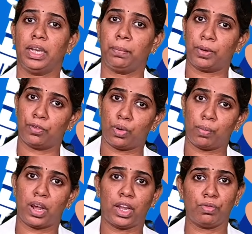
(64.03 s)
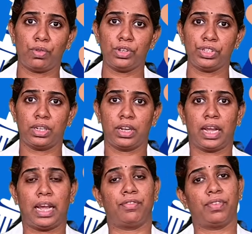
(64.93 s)
perform hand wash
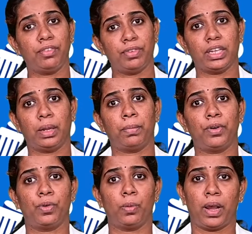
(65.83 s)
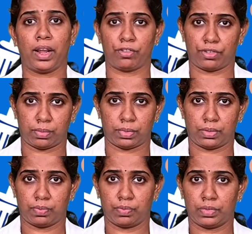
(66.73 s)
and when we can perform hand rub.
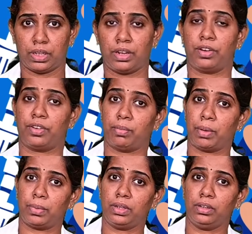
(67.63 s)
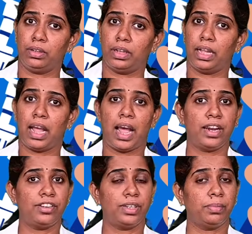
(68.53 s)
Remember, hand
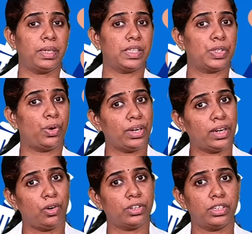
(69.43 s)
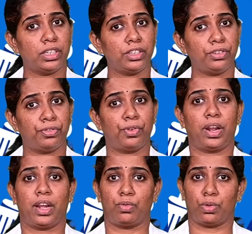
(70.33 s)
rub is not an alternative for
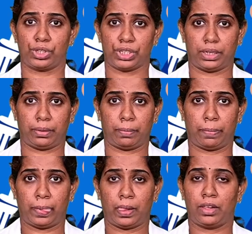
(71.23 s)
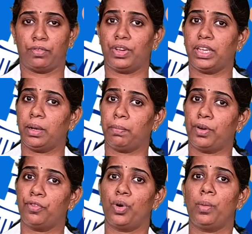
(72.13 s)
hand washing. We can
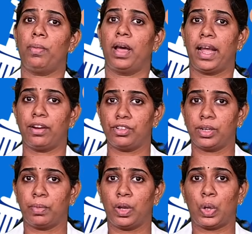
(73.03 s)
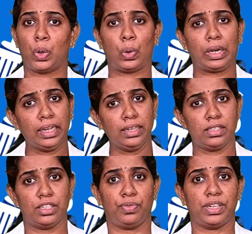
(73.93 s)
perform hand rub only in
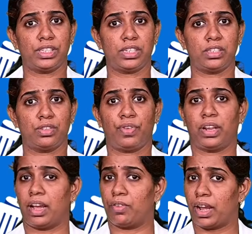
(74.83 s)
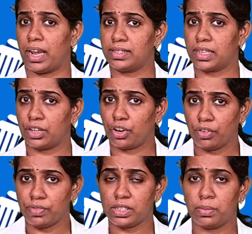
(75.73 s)
situations where our hands are not
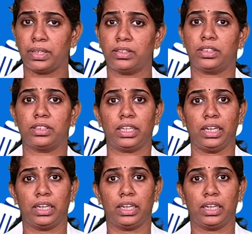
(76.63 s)
visibly dirty